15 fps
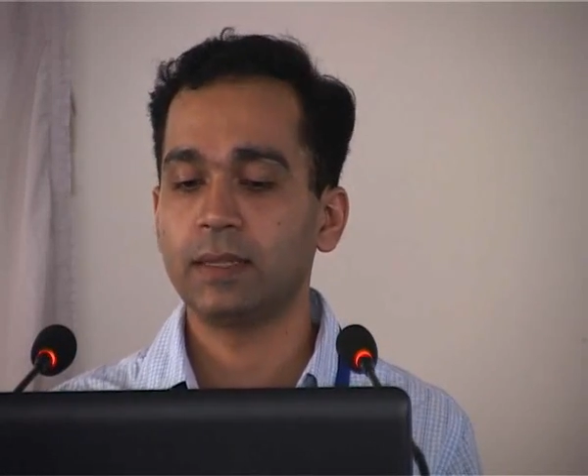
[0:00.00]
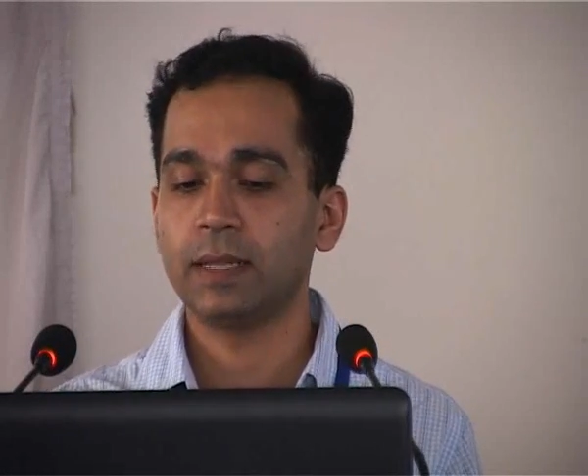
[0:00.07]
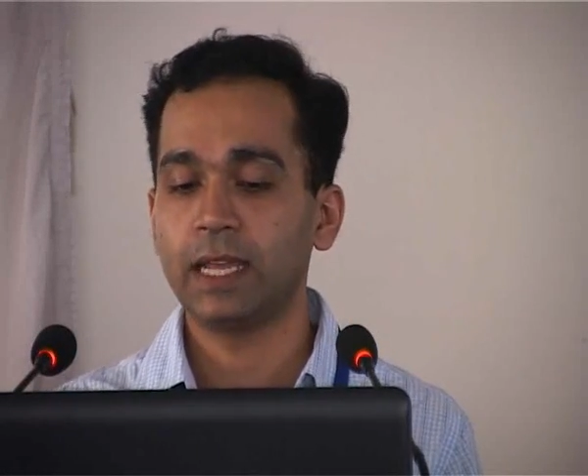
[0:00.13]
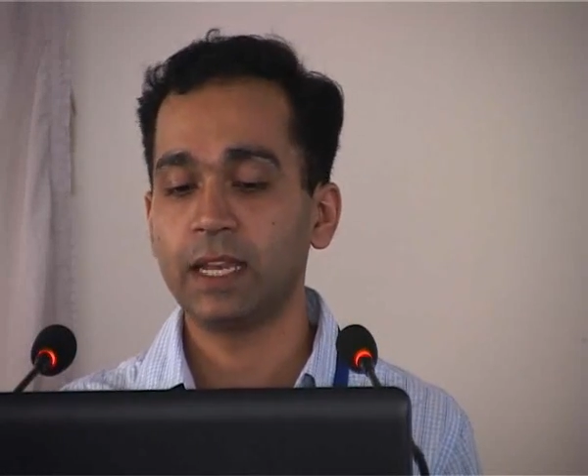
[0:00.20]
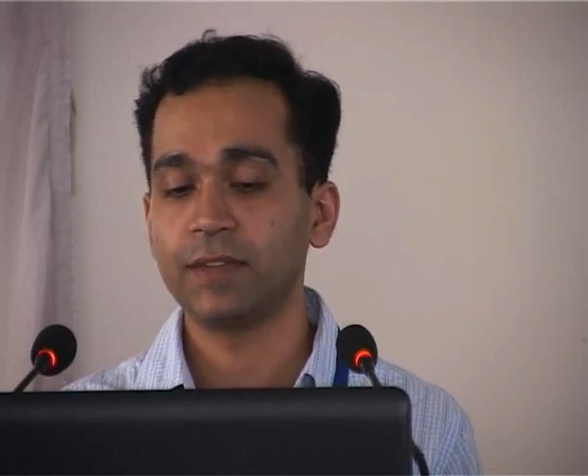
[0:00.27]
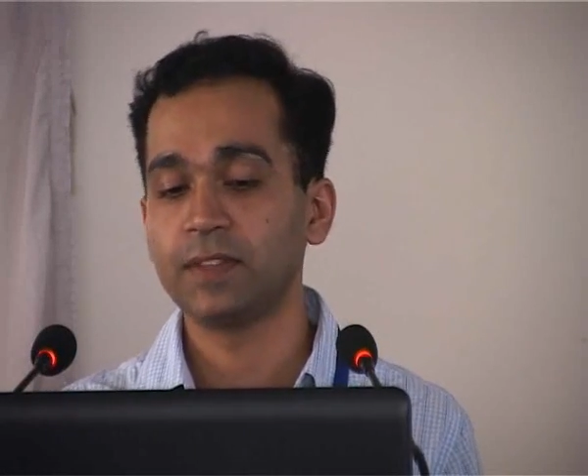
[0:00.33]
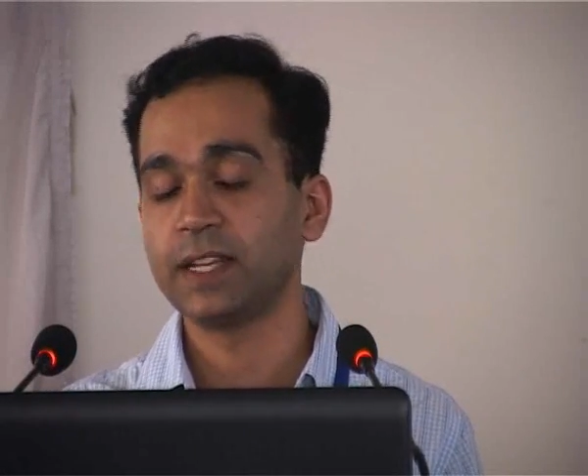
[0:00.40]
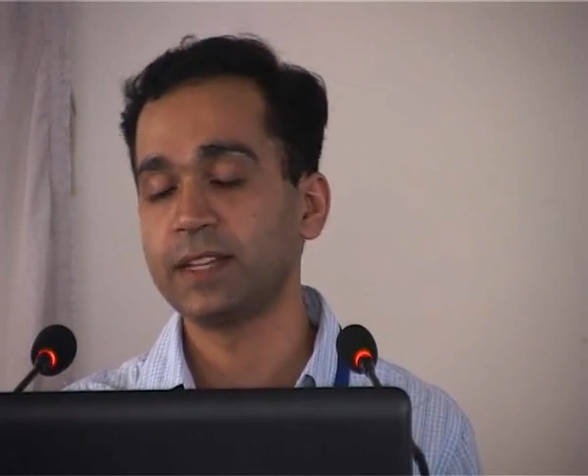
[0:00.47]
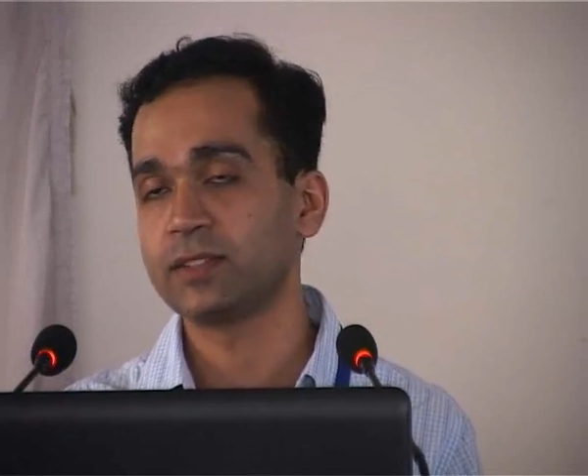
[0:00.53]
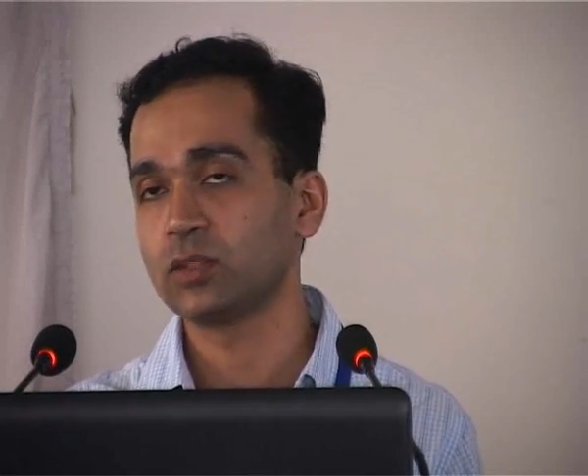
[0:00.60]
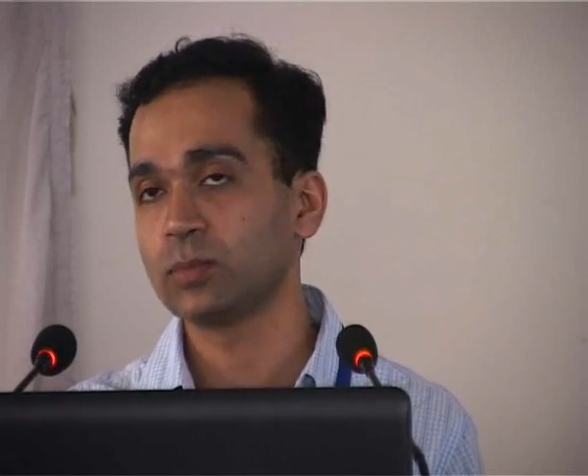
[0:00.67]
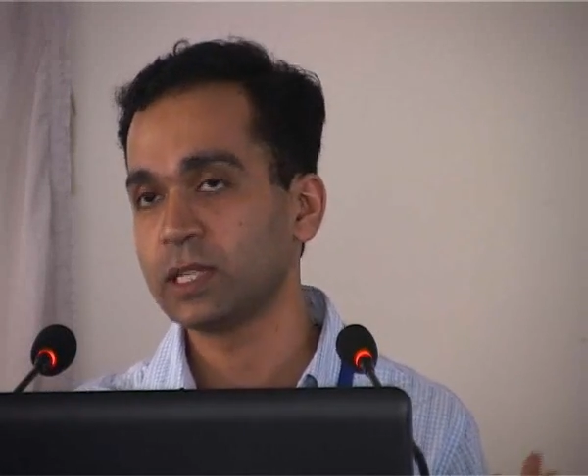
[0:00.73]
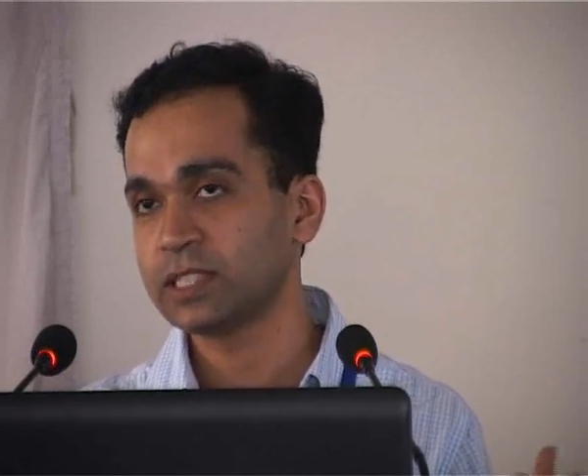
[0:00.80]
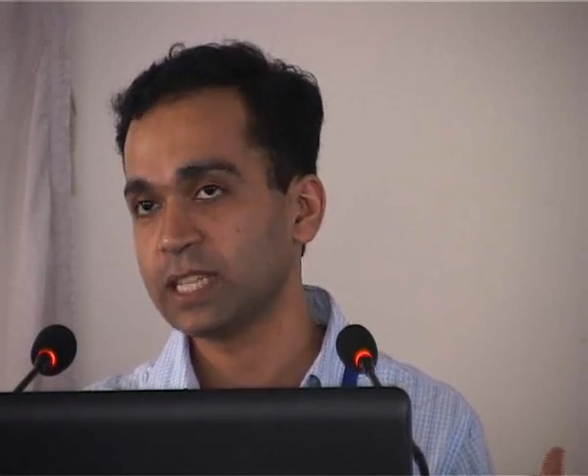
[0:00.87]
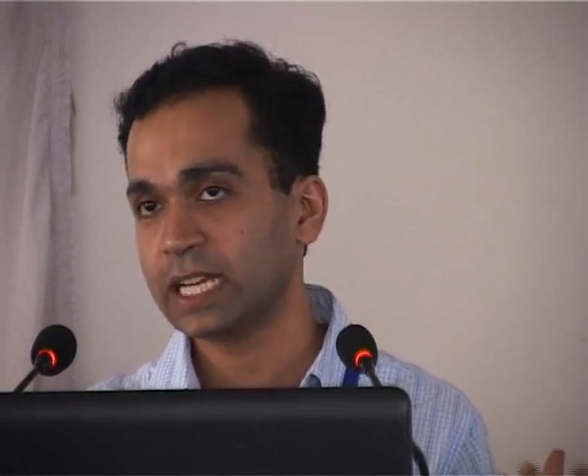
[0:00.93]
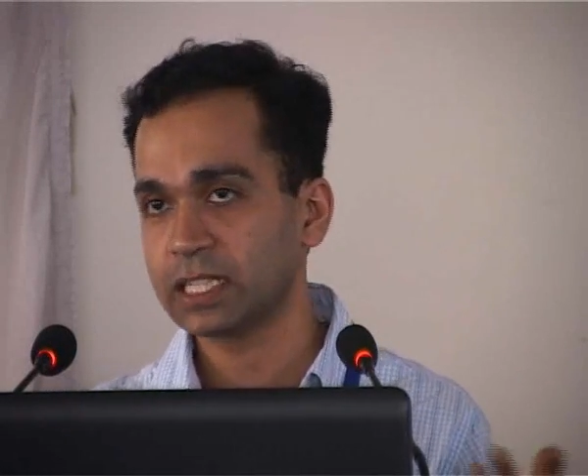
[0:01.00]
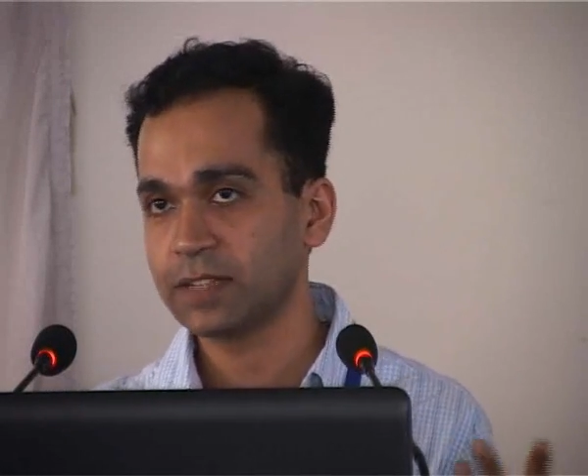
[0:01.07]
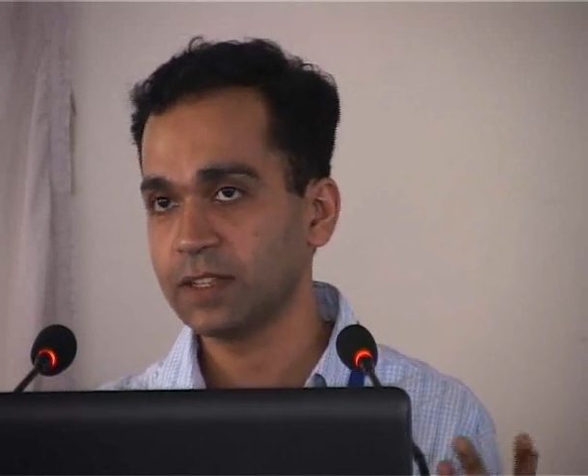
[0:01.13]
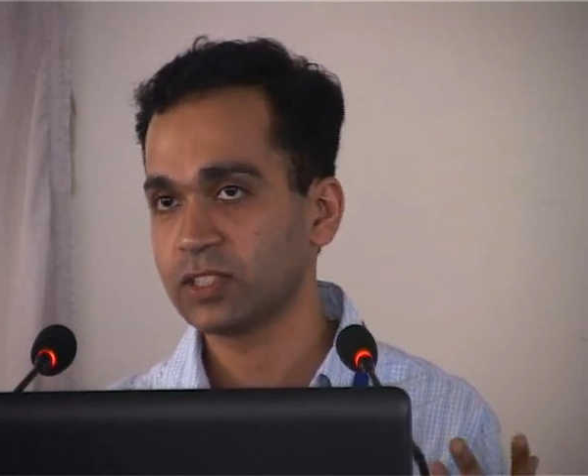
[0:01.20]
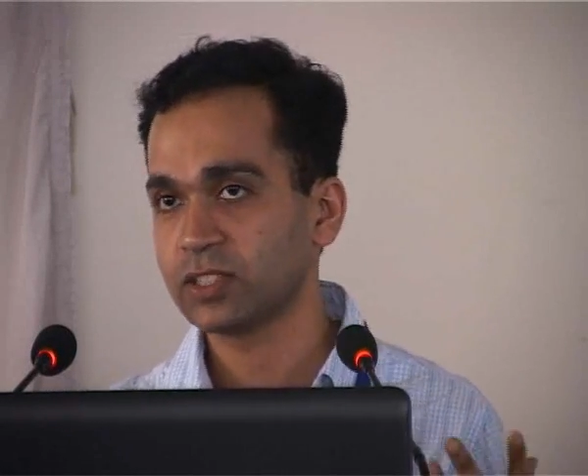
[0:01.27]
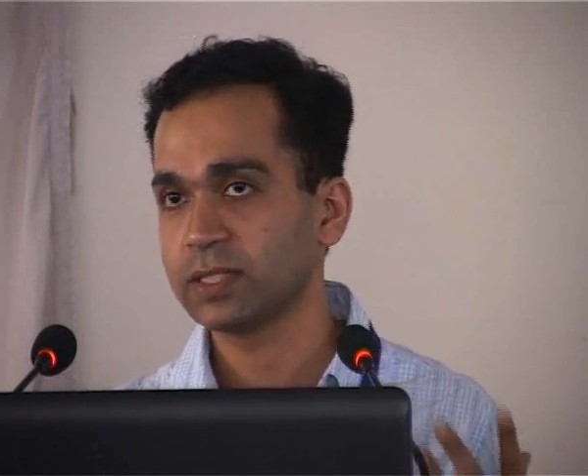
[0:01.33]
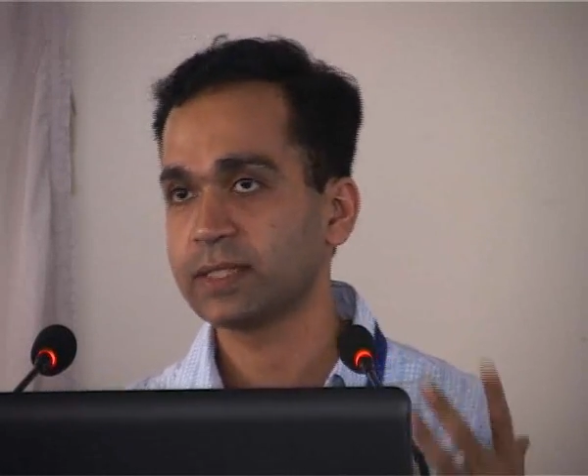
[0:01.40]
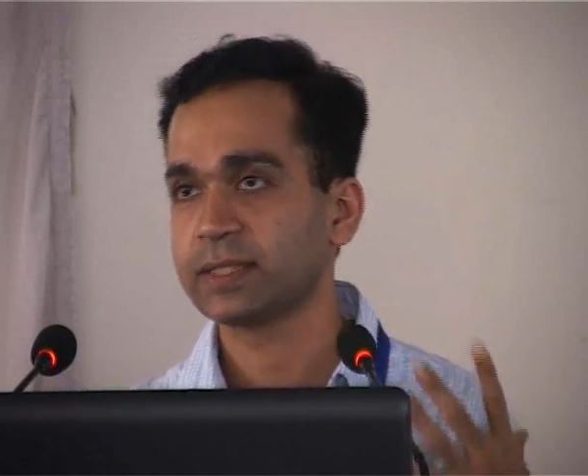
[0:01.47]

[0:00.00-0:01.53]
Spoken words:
and if there is too much activation,